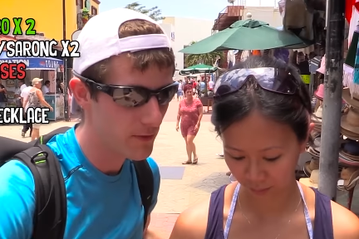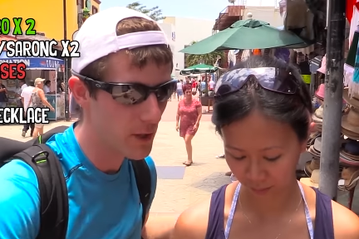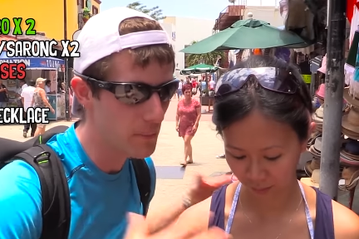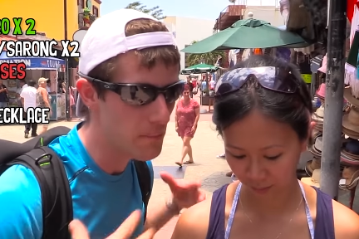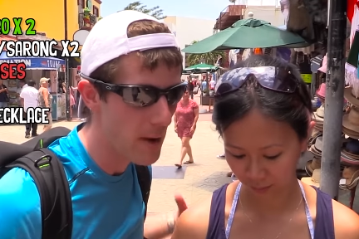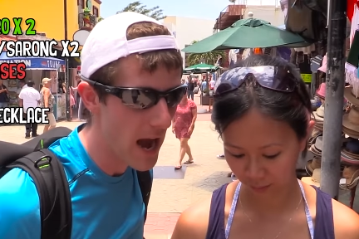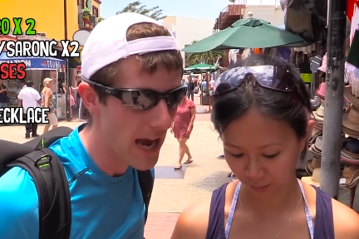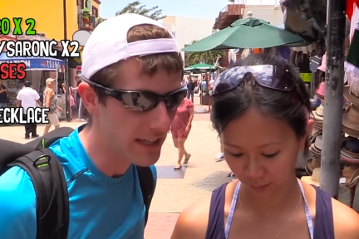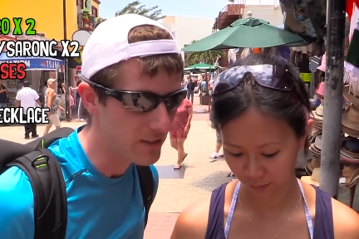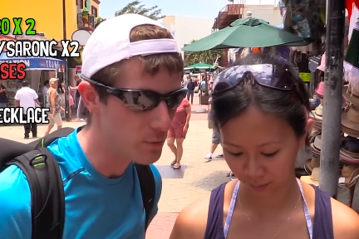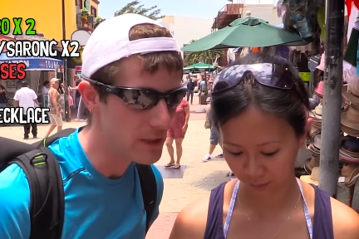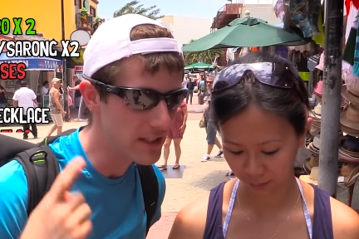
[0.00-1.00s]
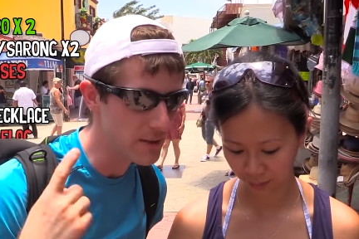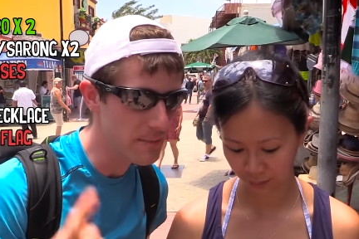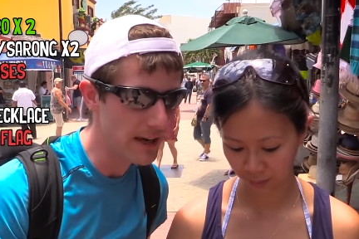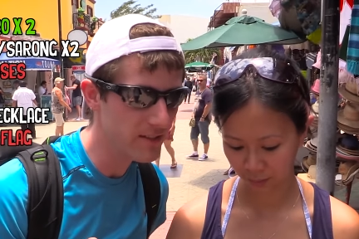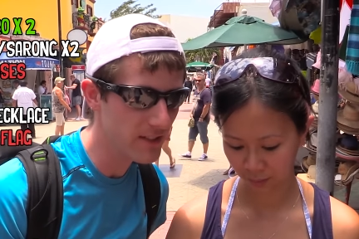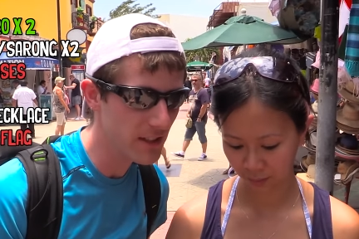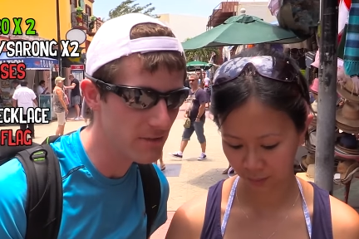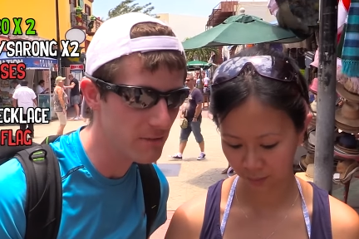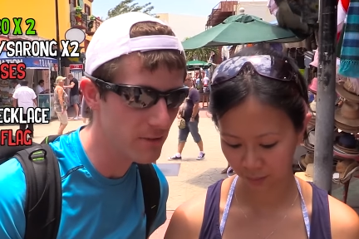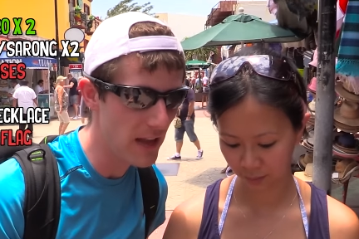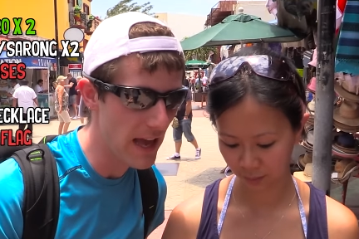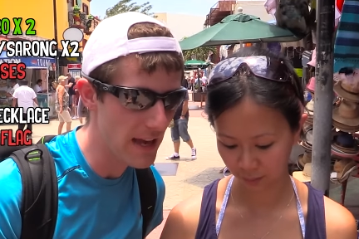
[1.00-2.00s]
Speaker 1: Combined, we need a Mexican
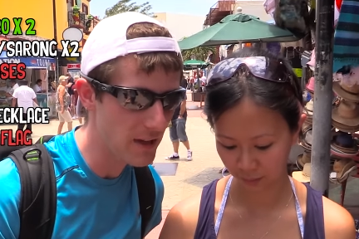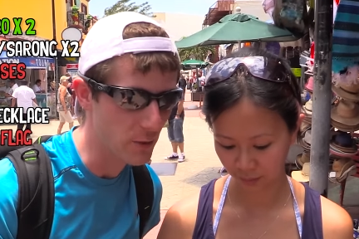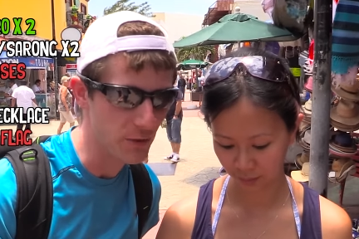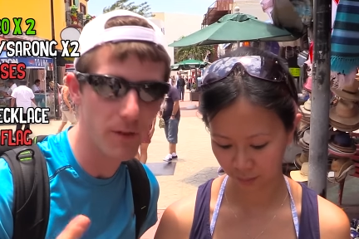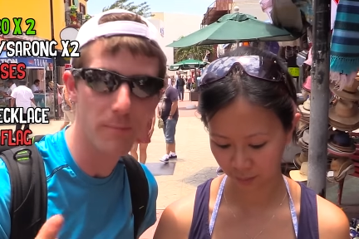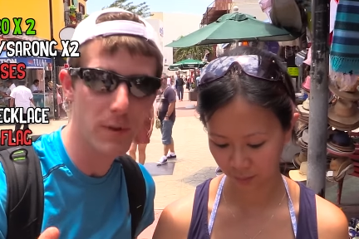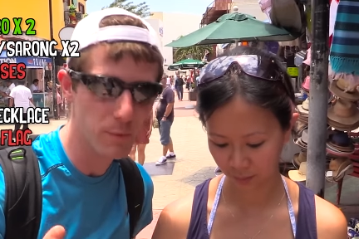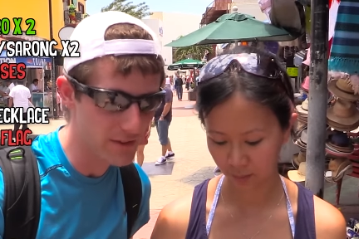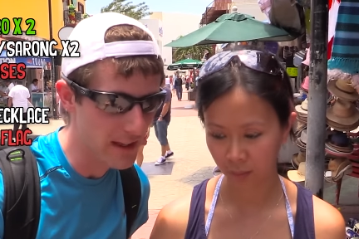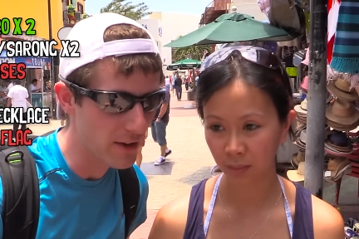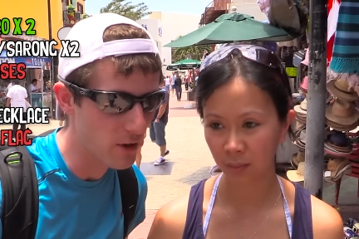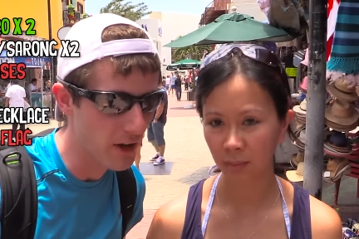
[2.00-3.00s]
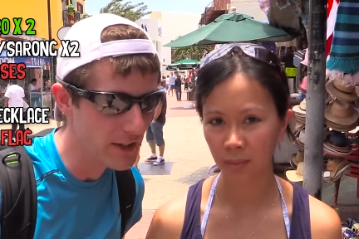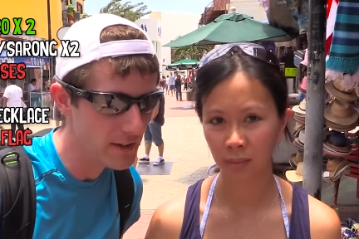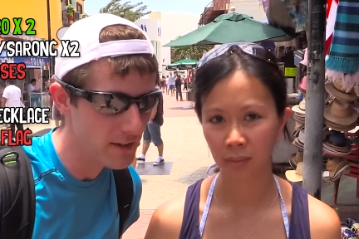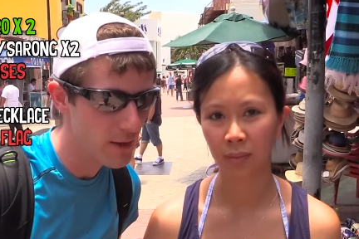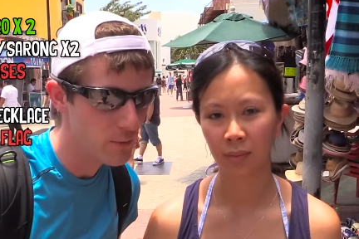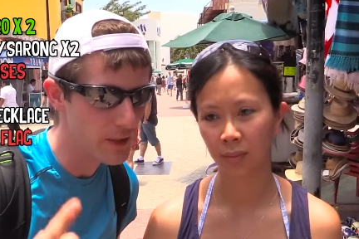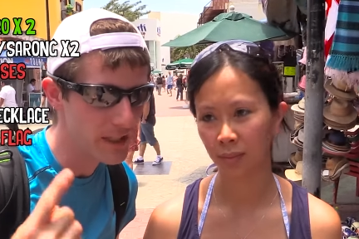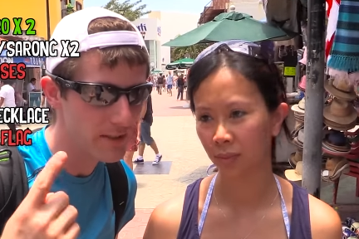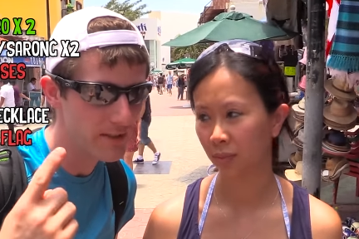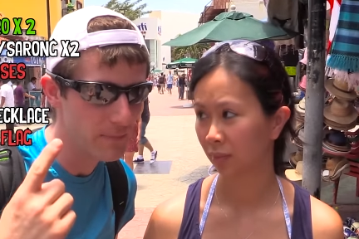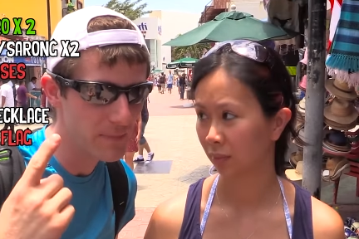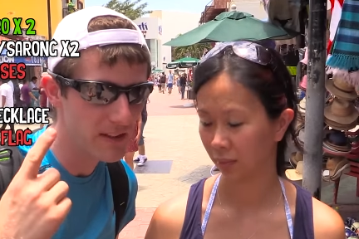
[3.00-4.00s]
flag or something with that on it. We need
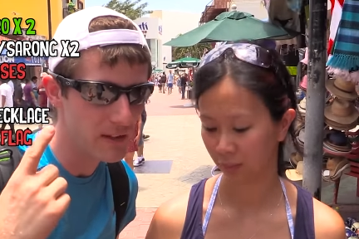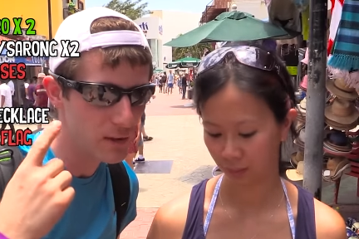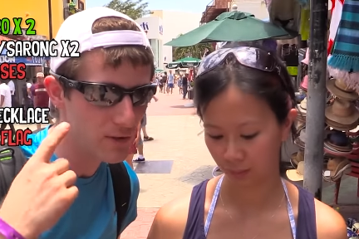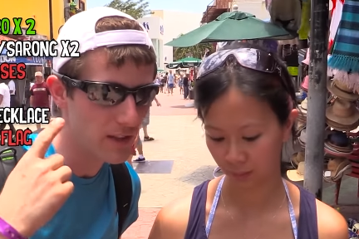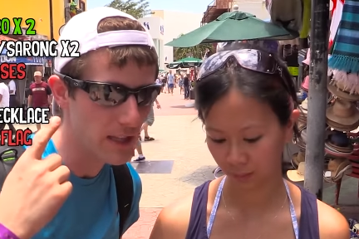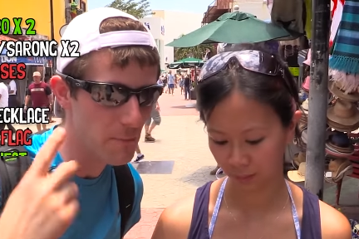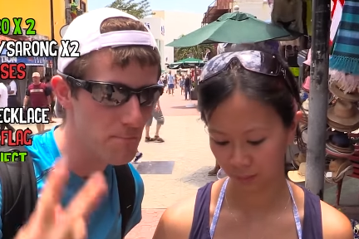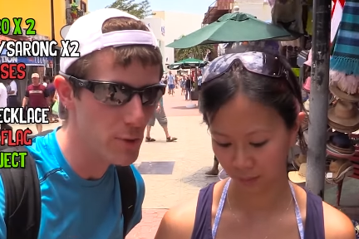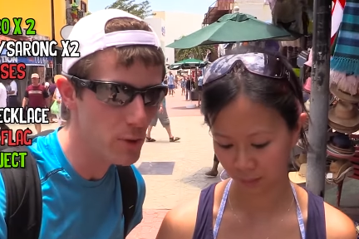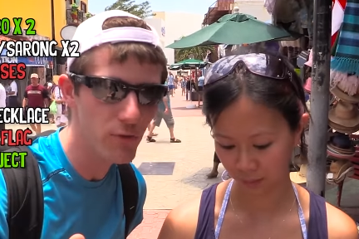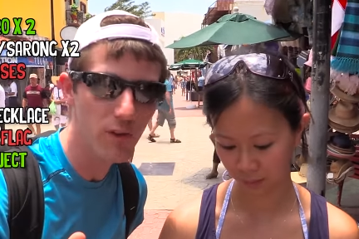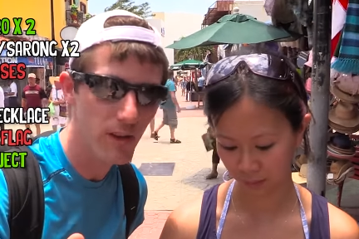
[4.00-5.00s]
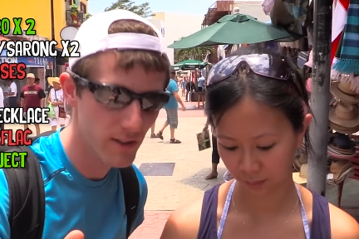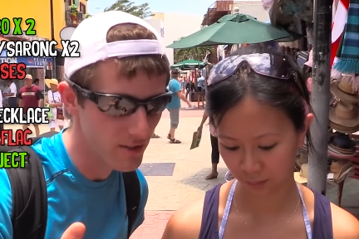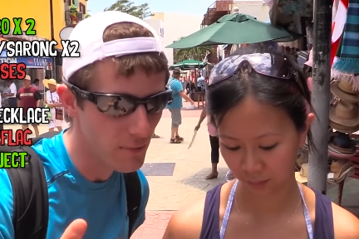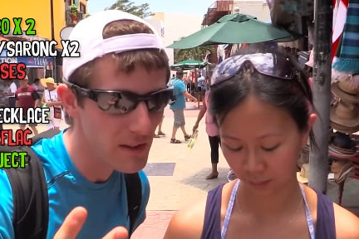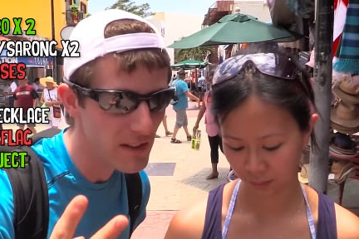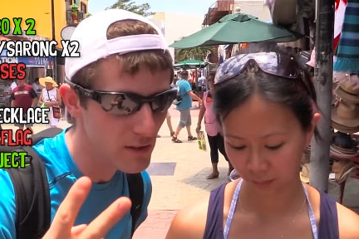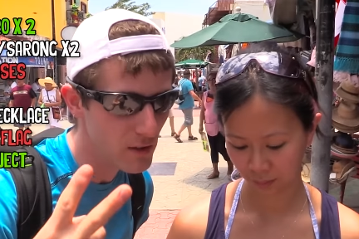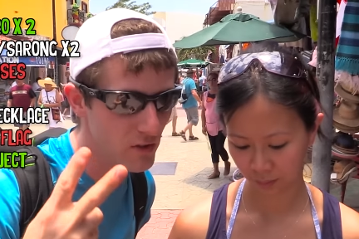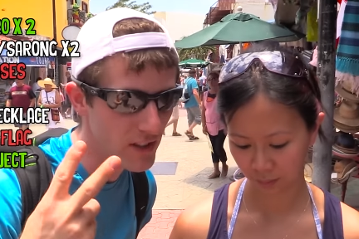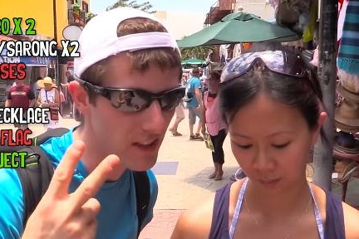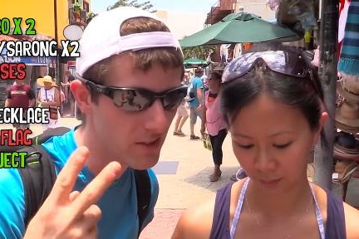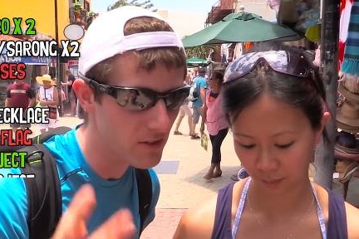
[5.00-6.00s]
something that looks like a boot, something that looks
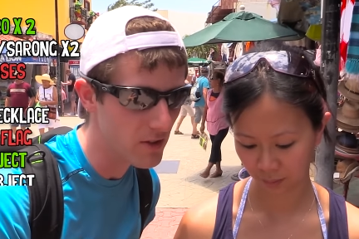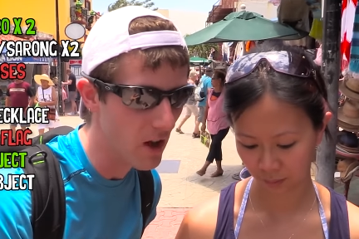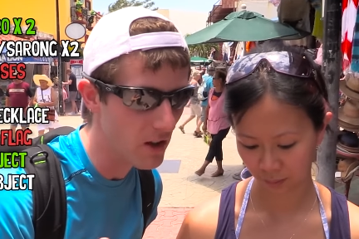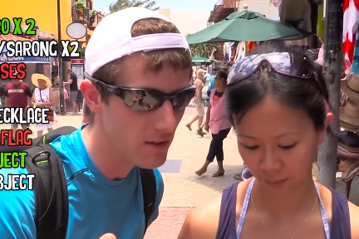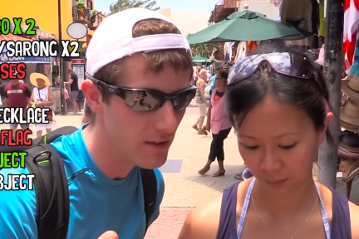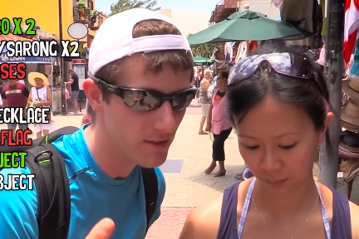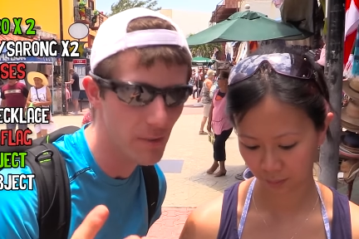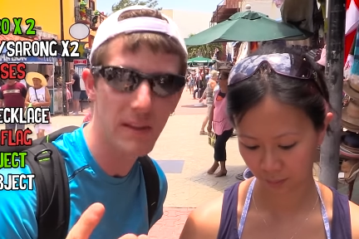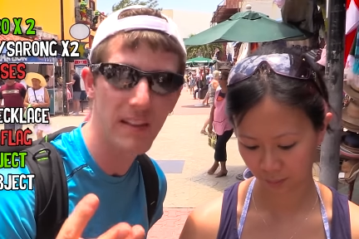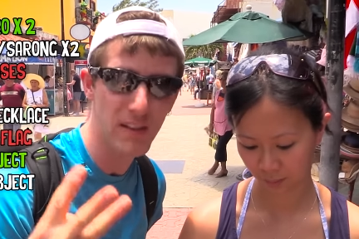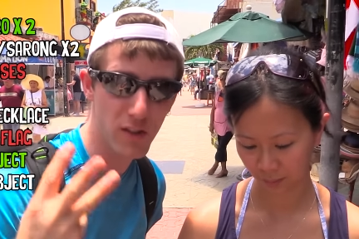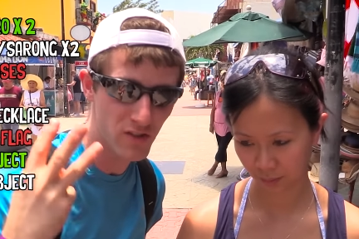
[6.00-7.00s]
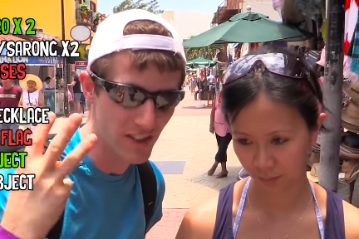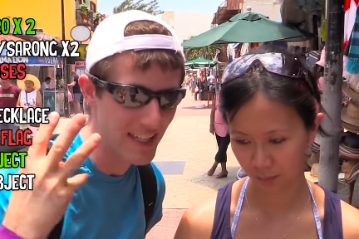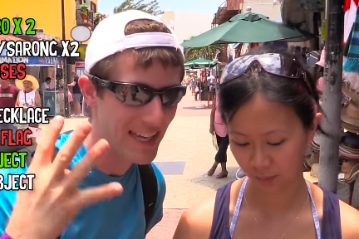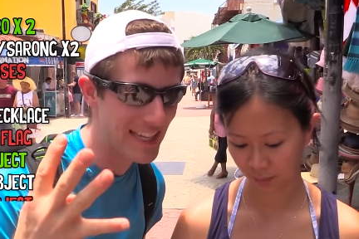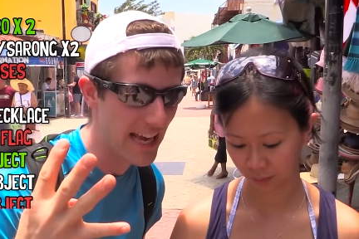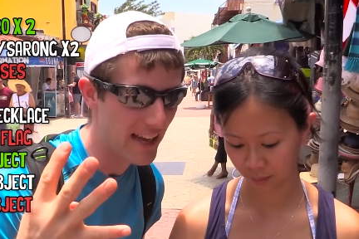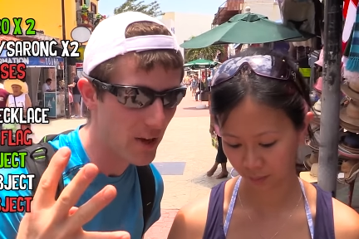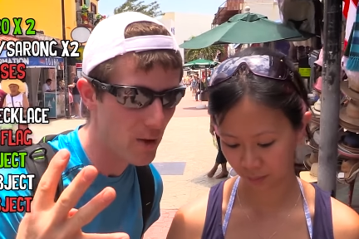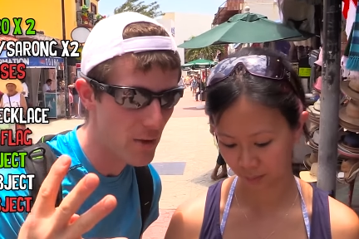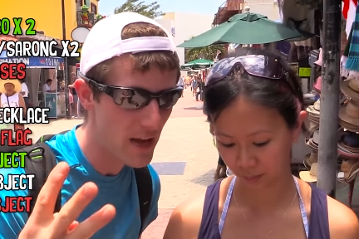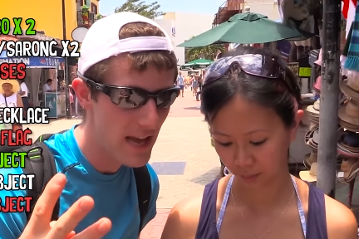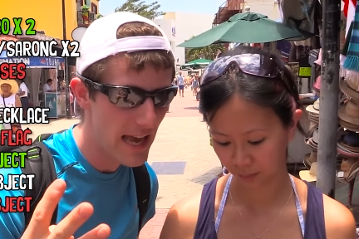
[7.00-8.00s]
like a skull, something that looks like a
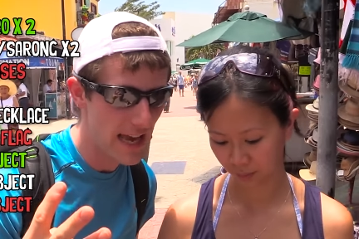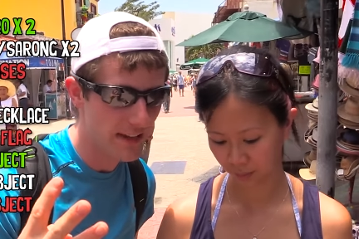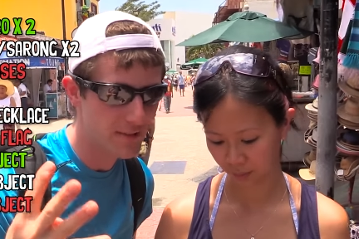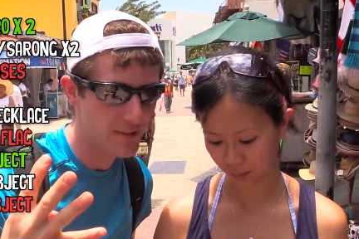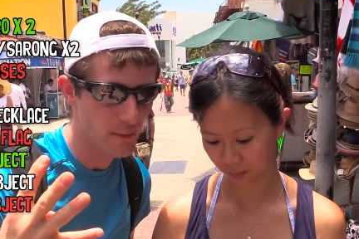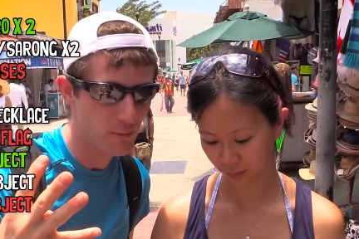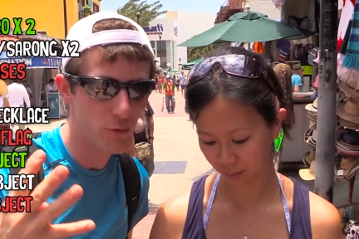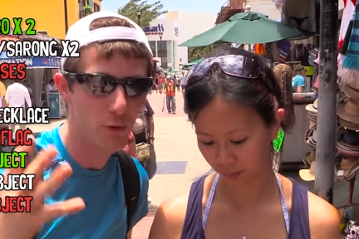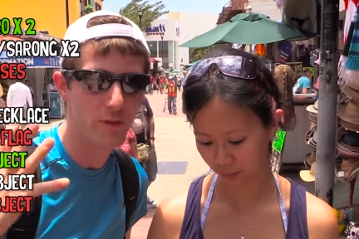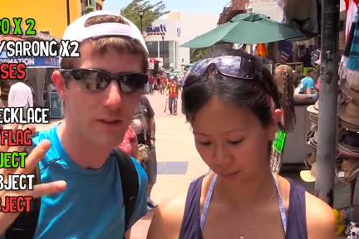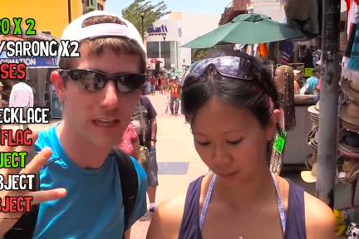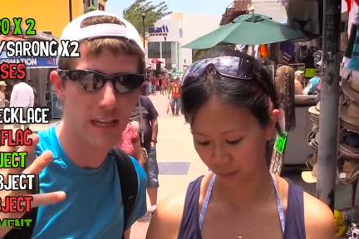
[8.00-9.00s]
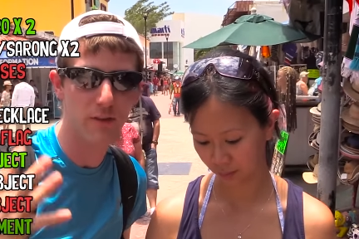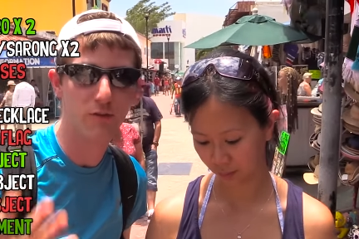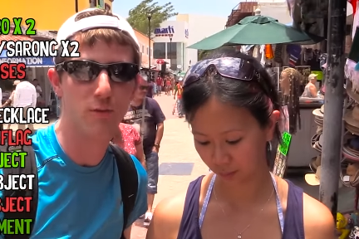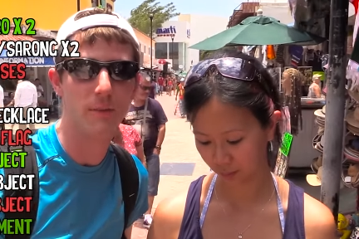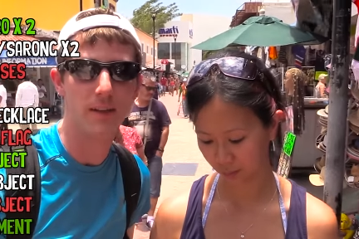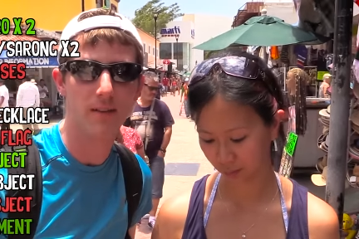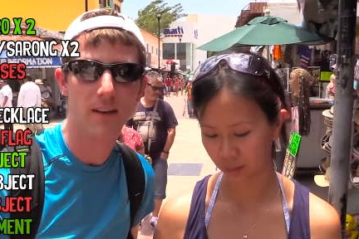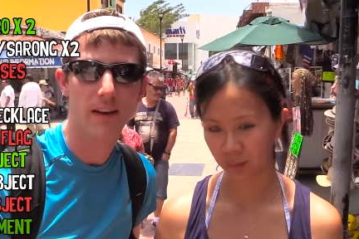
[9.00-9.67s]
gecko, and some sort of instrument.